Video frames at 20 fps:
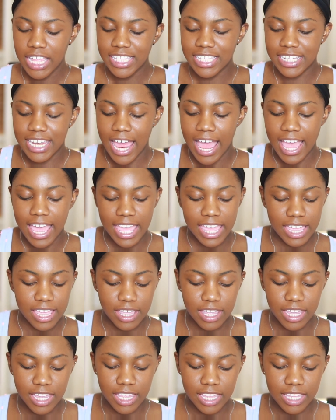Did I
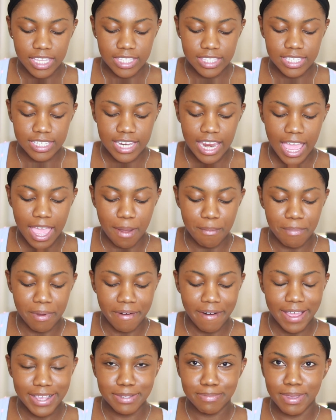
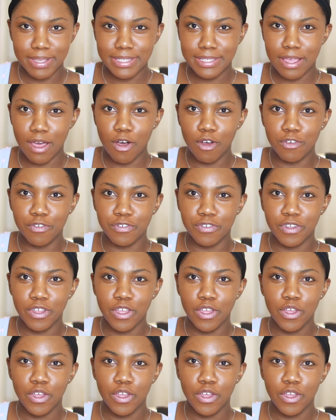embarrass myself?